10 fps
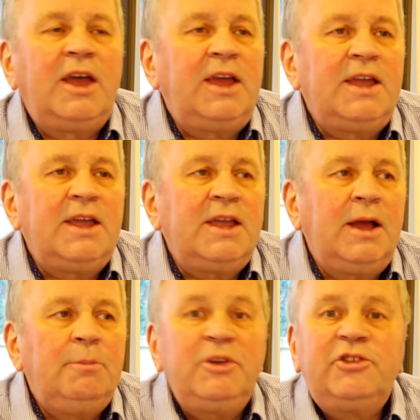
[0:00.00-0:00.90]
a
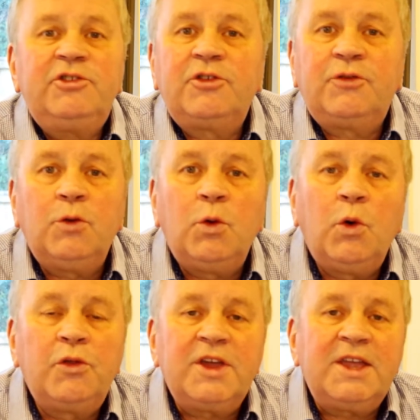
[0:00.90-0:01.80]
message
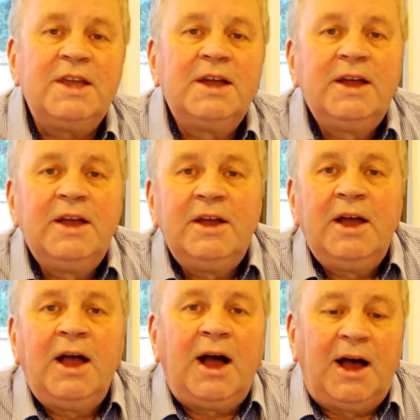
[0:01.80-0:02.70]
for the
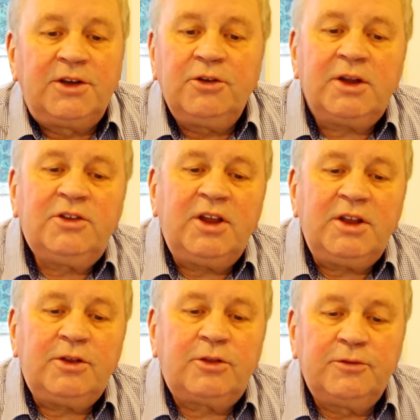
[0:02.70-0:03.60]

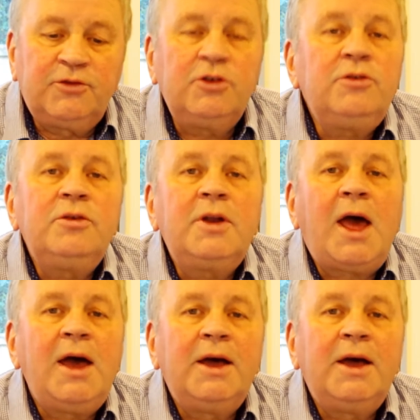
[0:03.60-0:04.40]
19th of June.